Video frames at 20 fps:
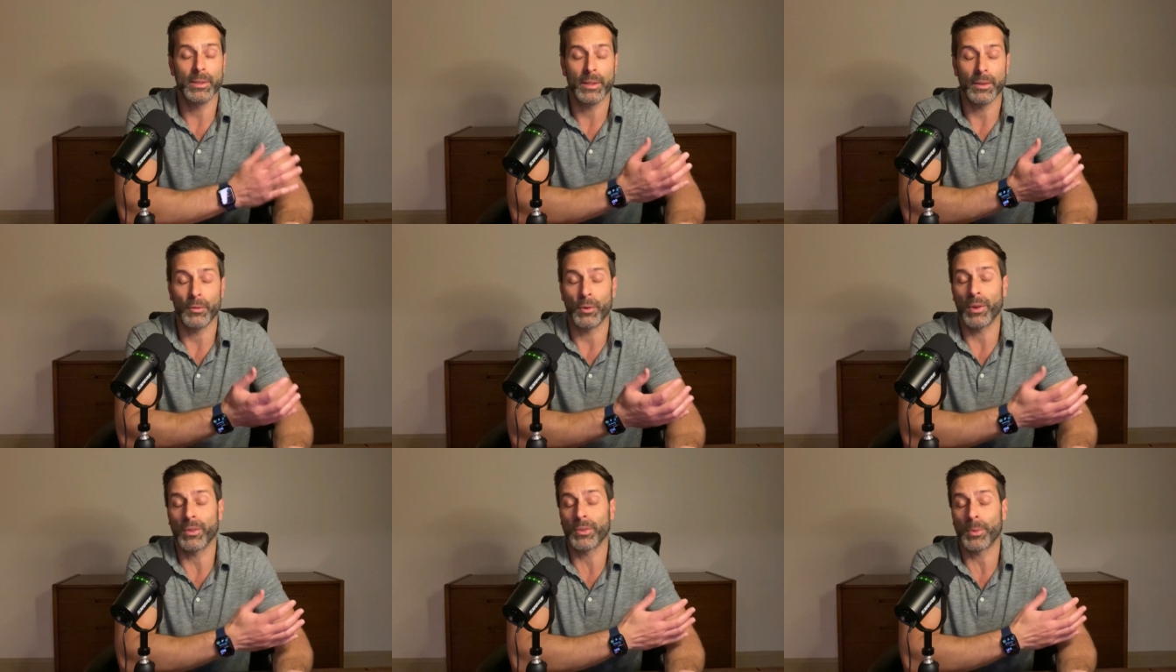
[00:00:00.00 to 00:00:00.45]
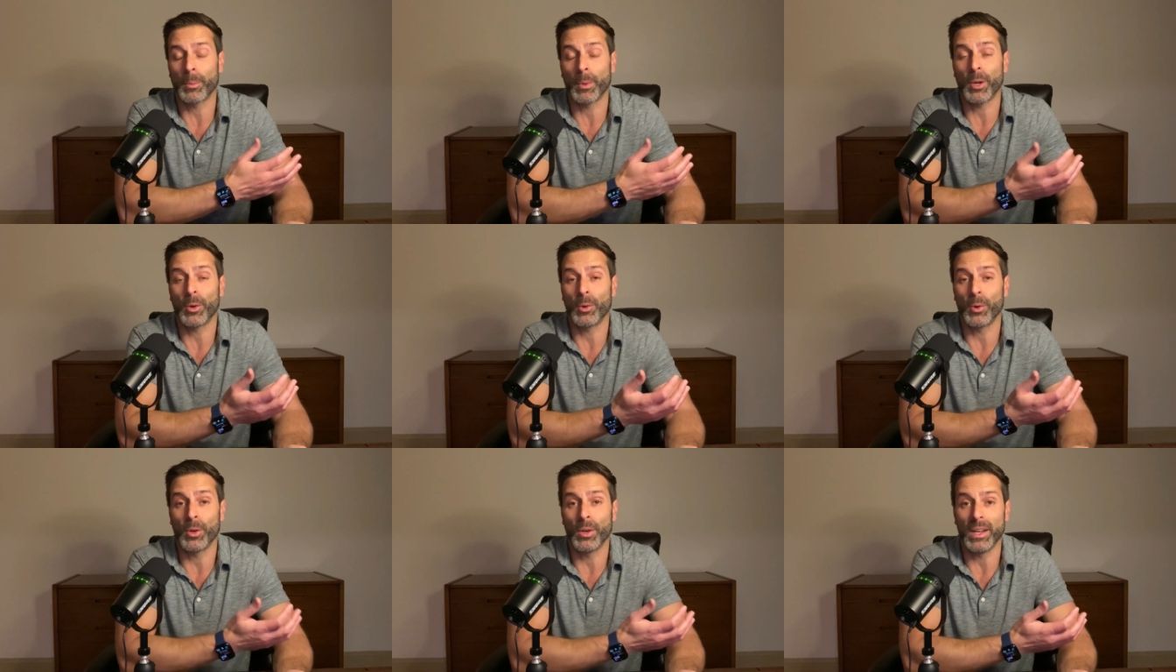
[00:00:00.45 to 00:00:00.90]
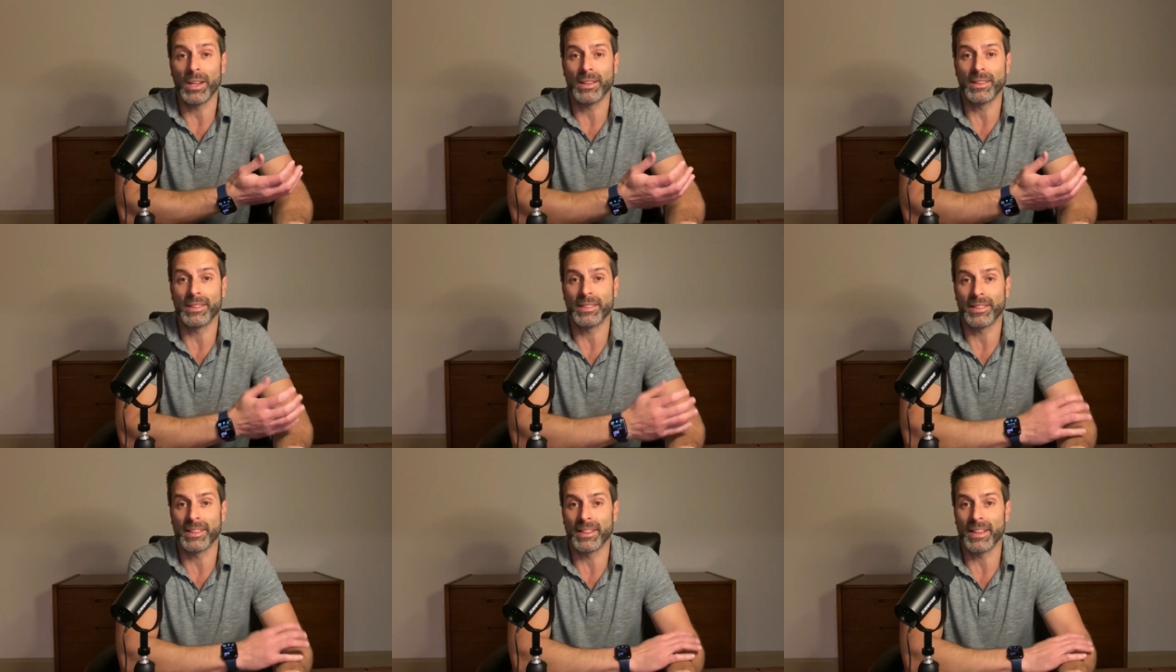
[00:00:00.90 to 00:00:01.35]
if you have somebody who you need
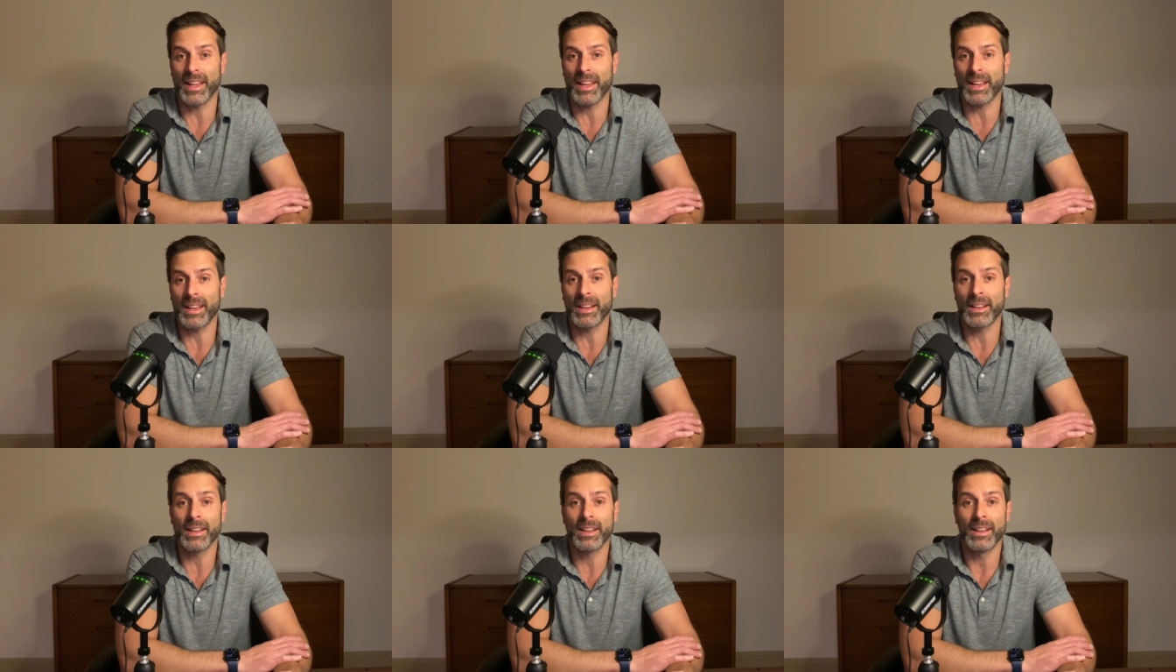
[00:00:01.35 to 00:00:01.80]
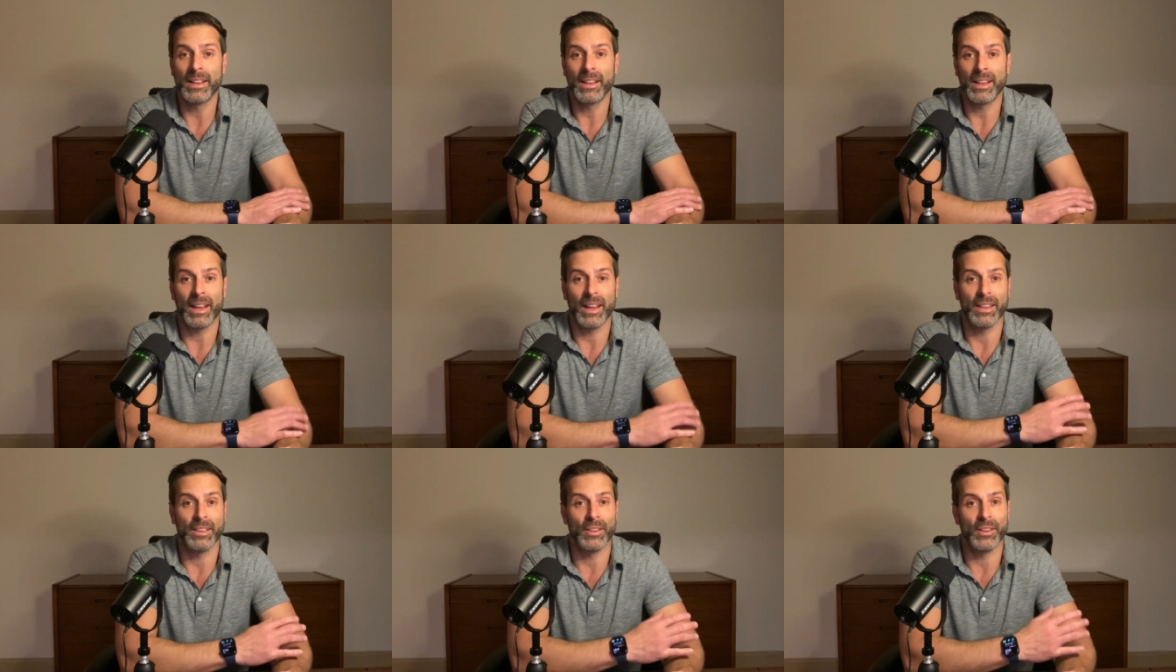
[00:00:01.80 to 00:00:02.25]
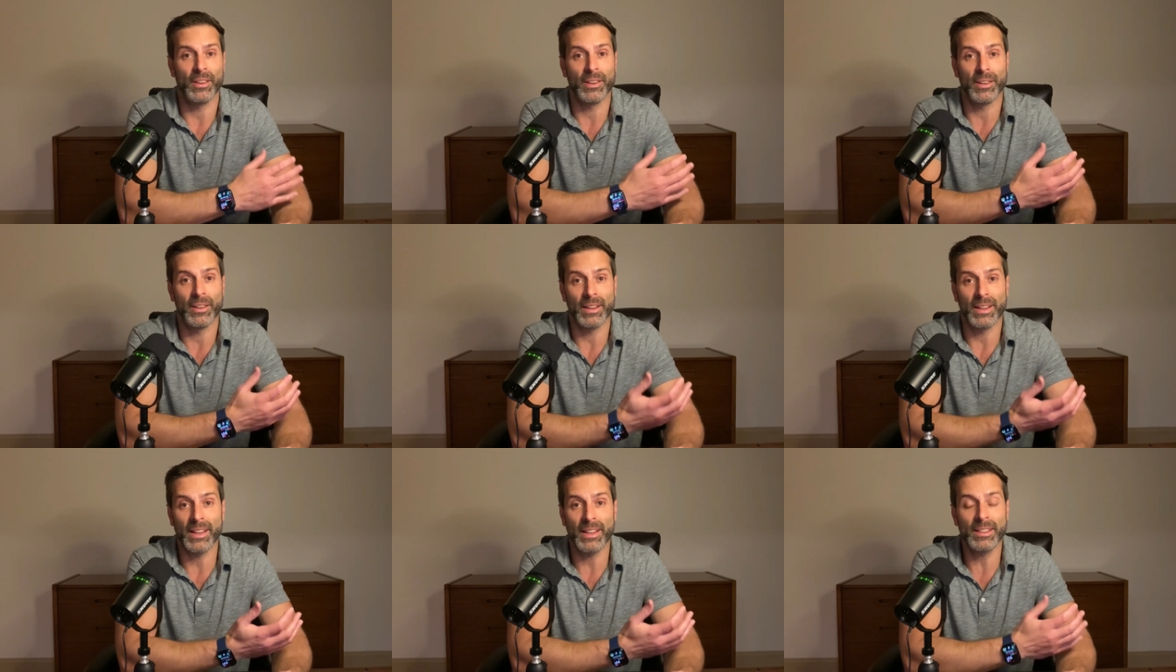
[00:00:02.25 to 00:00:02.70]
to sedate and
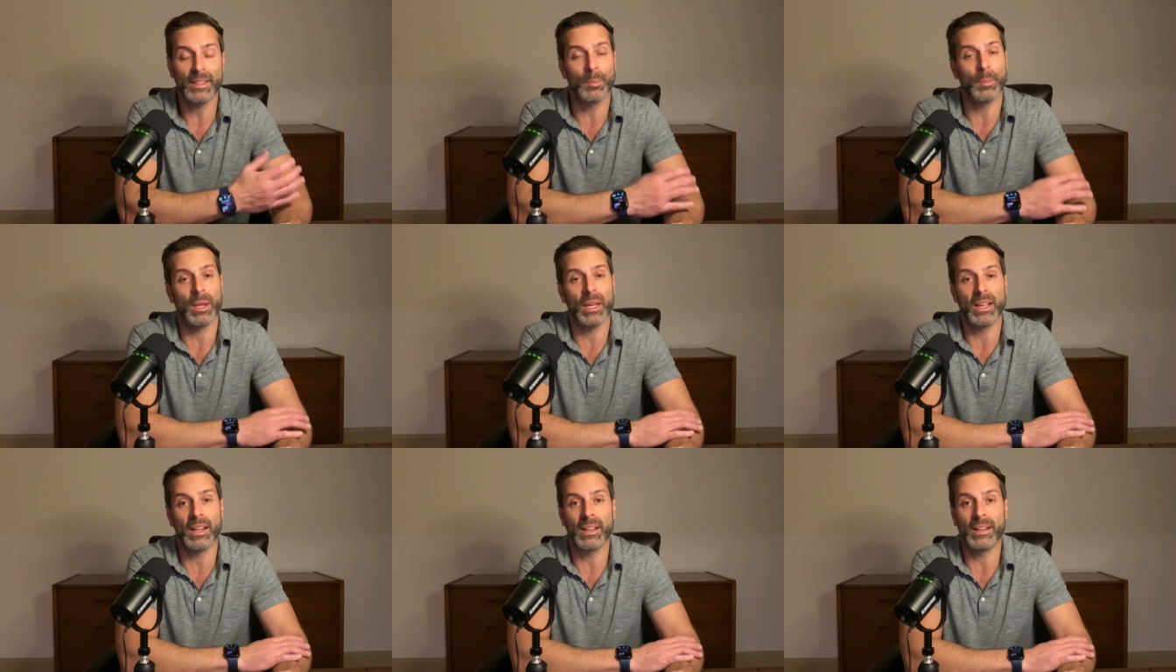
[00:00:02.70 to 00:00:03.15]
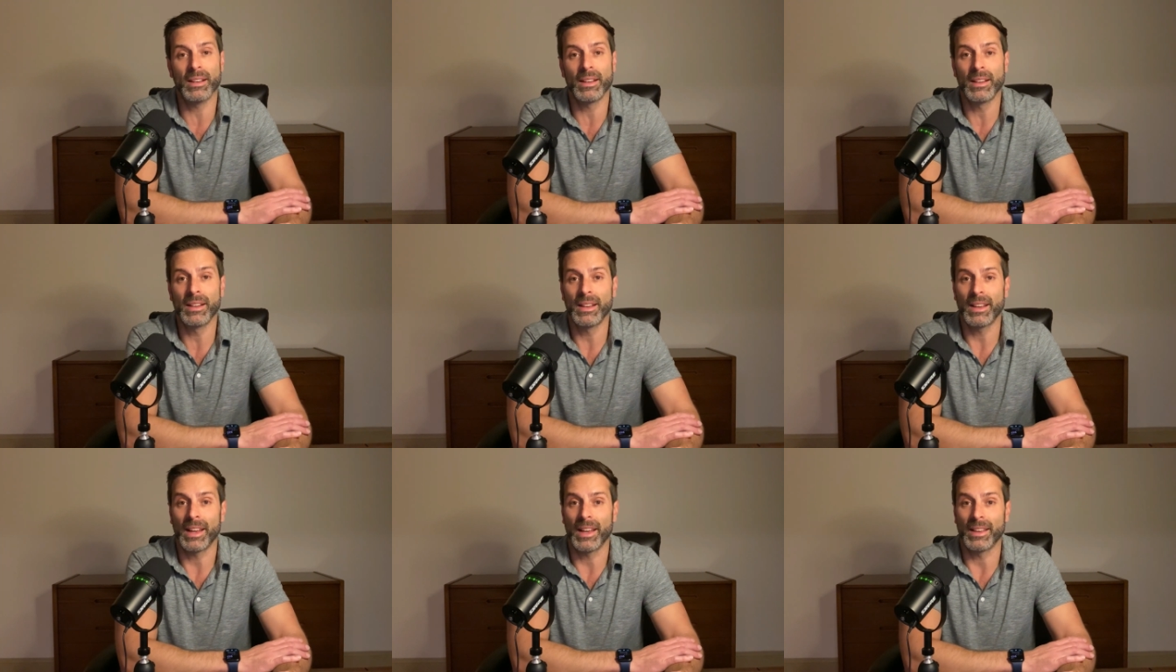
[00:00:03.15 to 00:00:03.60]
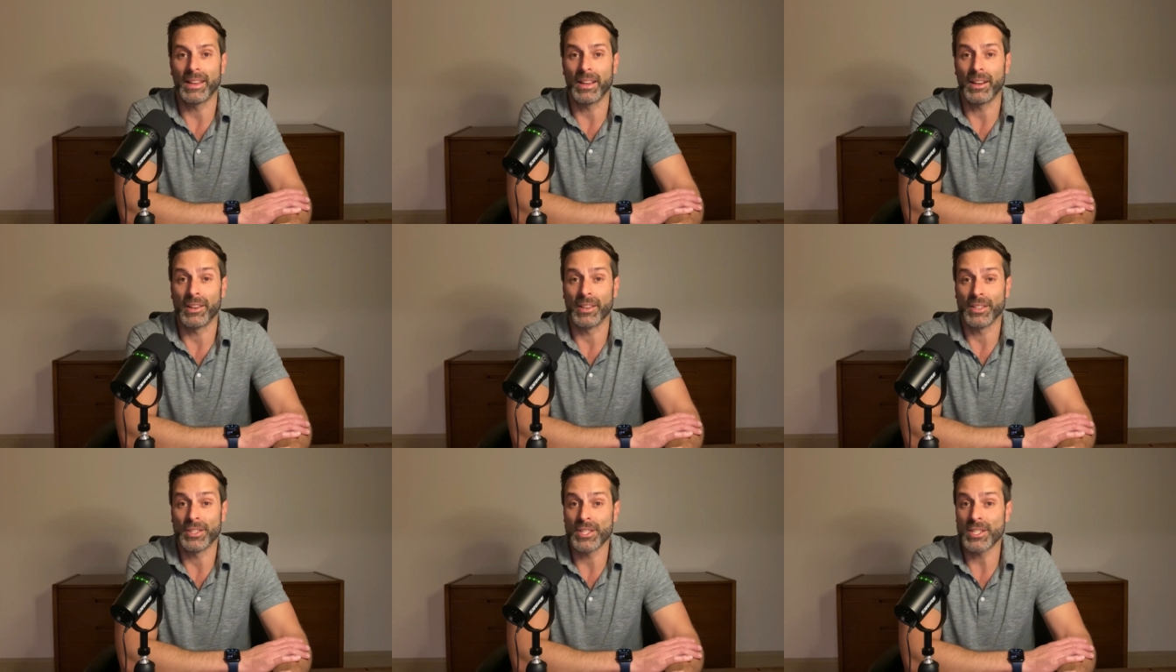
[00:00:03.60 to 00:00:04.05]
they're intubated and
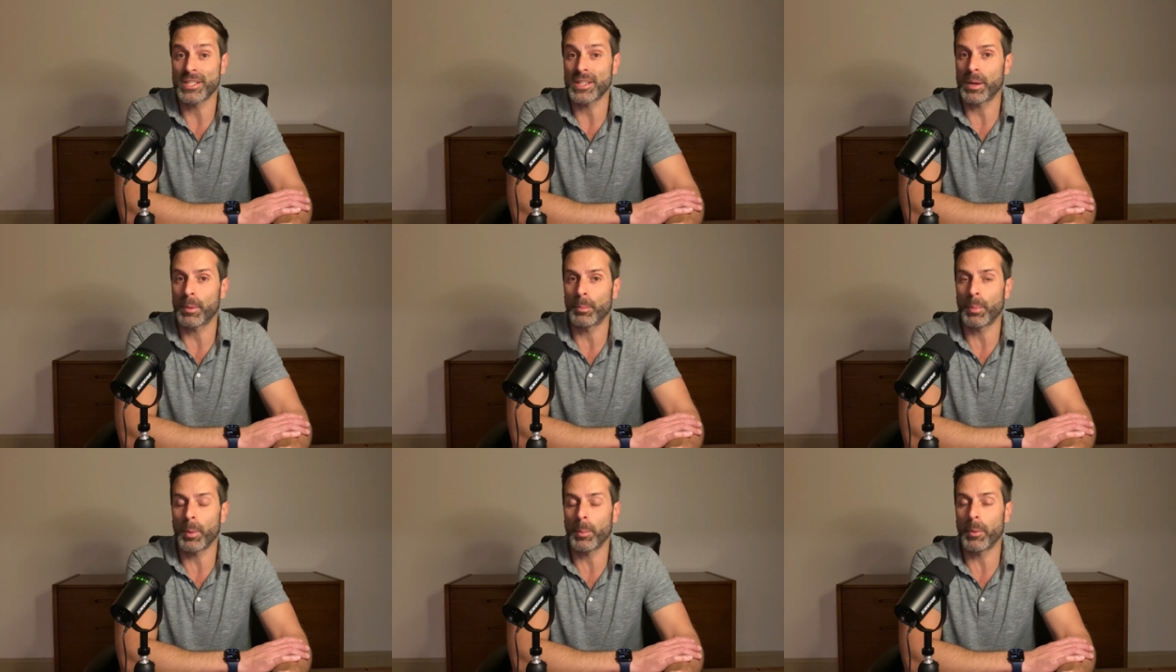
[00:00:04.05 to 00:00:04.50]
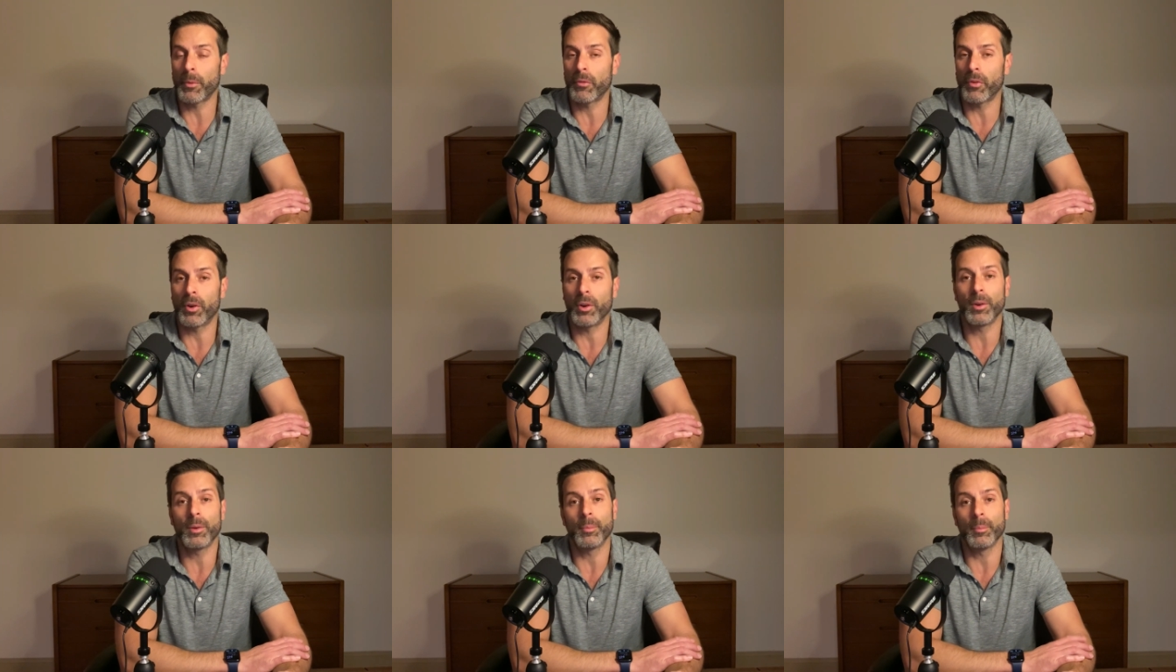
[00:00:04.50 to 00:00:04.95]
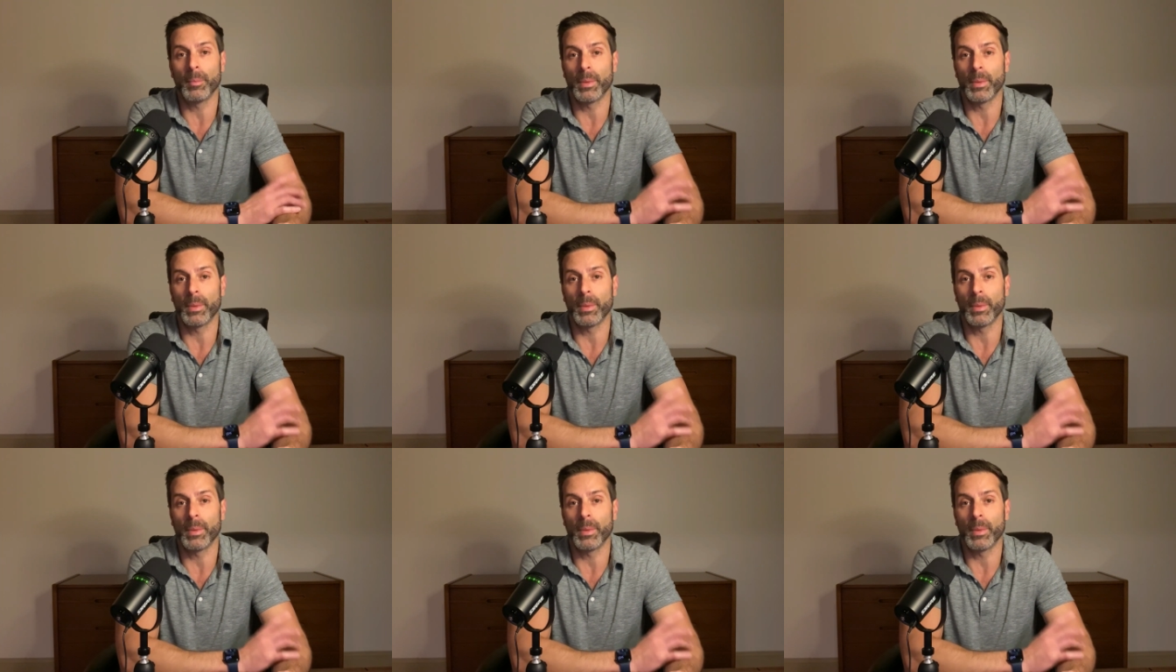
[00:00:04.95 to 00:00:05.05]
they're just on propofol,